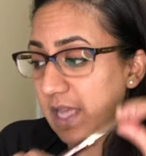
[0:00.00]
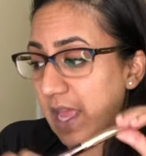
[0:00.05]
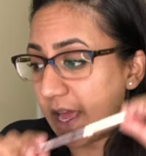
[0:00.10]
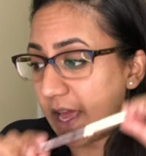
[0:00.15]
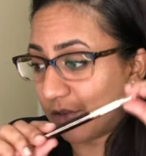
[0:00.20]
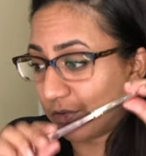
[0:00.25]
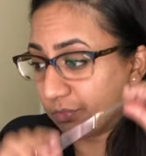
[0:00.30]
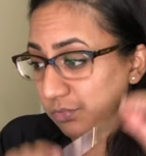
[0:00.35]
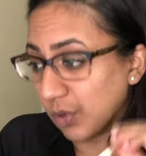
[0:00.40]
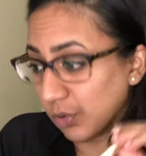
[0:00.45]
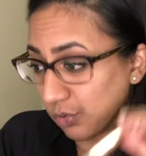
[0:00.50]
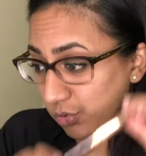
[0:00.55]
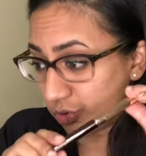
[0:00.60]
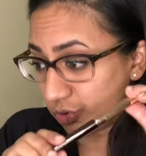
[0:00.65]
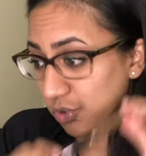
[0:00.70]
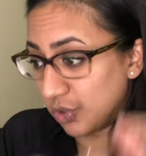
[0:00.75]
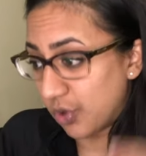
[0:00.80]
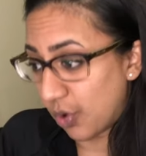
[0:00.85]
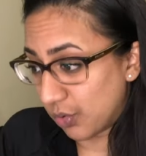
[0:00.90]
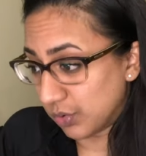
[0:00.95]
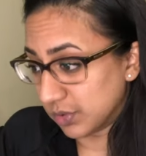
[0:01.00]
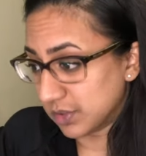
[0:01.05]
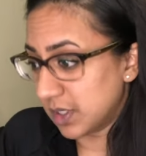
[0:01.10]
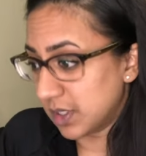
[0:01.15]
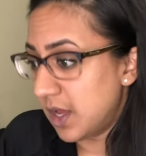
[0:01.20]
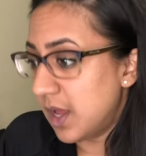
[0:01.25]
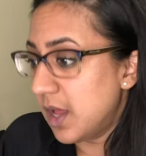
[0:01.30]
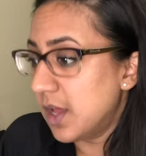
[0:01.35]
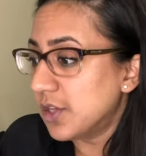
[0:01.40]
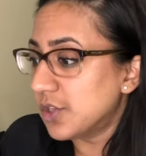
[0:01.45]
and rose gold.
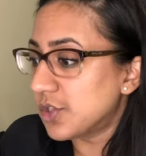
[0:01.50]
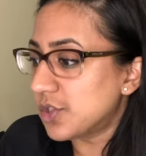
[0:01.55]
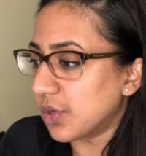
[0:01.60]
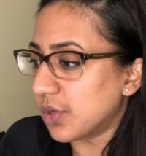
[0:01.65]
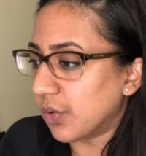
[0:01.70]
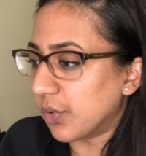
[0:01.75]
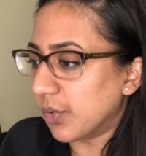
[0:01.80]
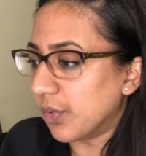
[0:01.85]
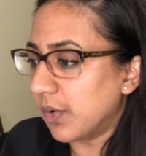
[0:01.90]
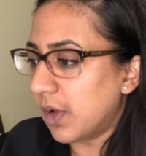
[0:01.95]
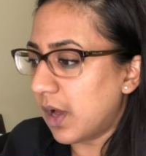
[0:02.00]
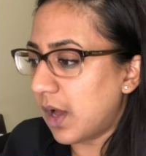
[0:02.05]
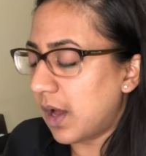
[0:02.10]
So,